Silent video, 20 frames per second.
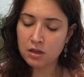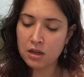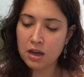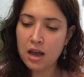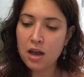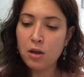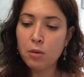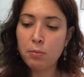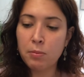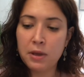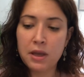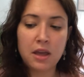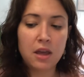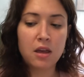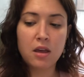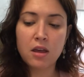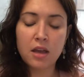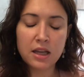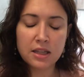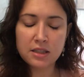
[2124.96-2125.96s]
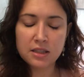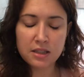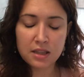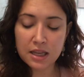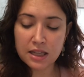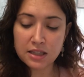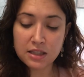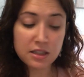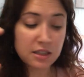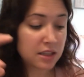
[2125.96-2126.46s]
Helping, it's,
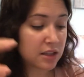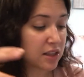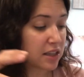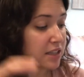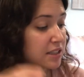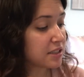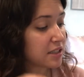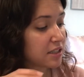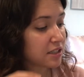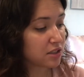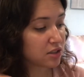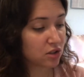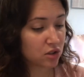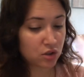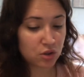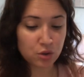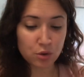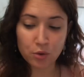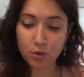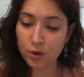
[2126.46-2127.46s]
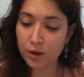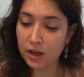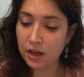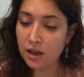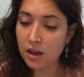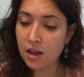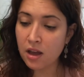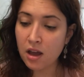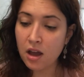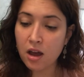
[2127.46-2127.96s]
it's, this is the story
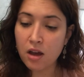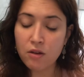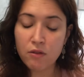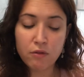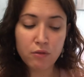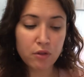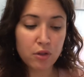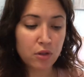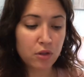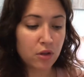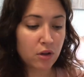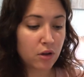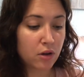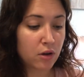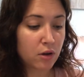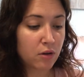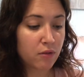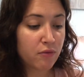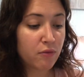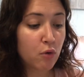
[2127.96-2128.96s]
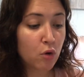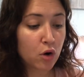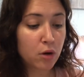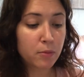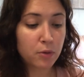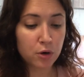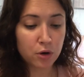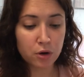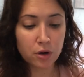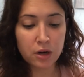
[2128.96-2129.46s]
of the
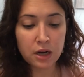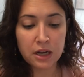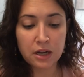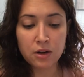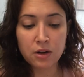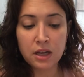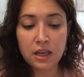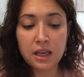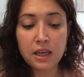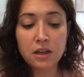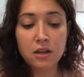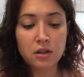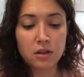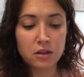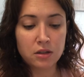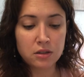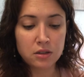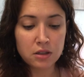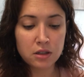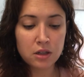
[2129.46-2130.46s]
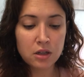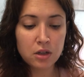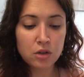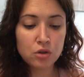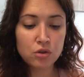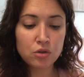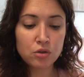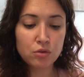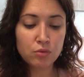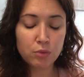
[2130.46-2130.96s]
former and healed,
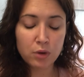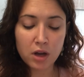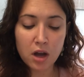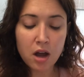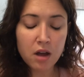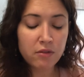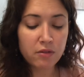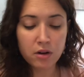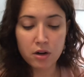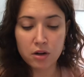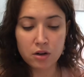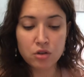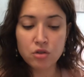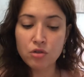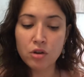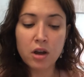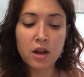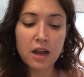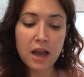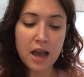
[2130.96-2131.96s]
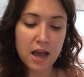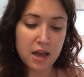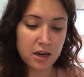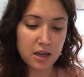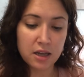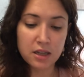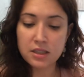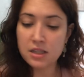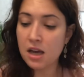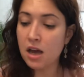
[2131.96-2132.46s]
recovered drug
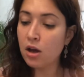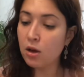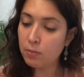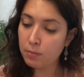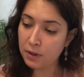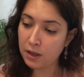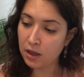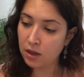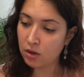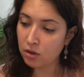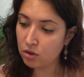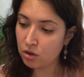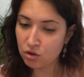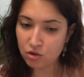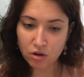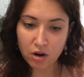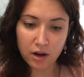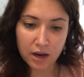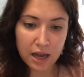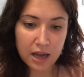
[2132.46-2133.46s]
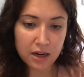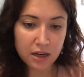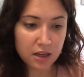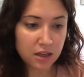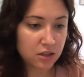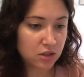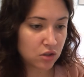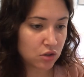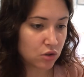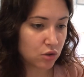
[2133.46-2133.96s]
addict helping the drug
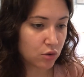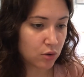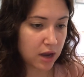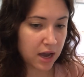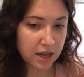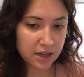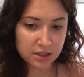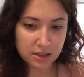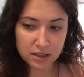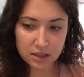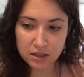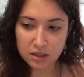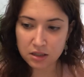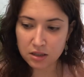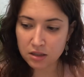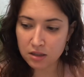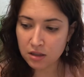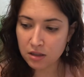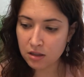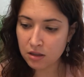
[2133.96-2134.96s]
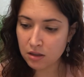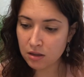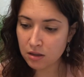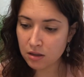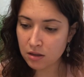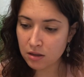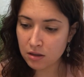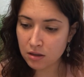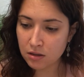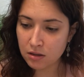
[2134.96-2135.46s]
addict who hasn't
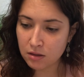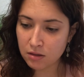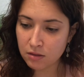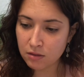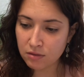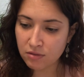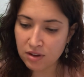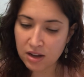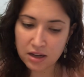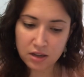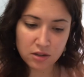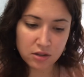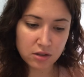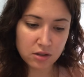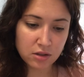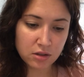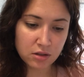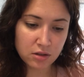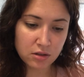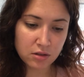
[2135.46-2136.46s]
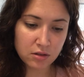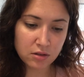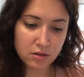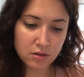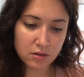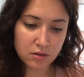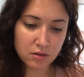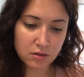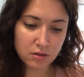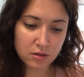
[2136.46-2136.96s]
found
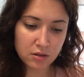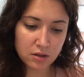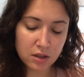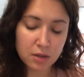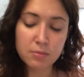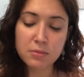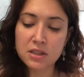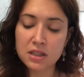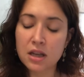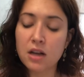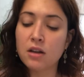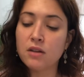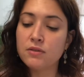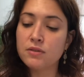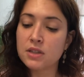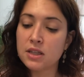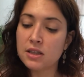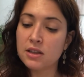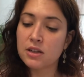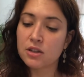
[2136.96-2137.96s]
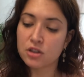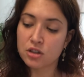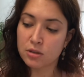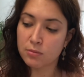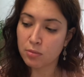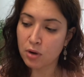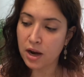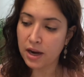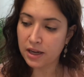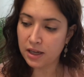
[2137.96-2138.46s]
themselves in their
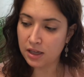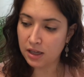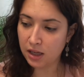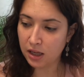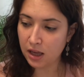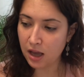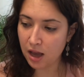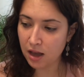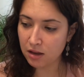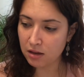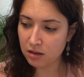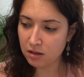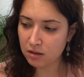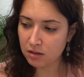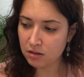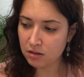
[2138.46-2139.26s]
sobriety yet.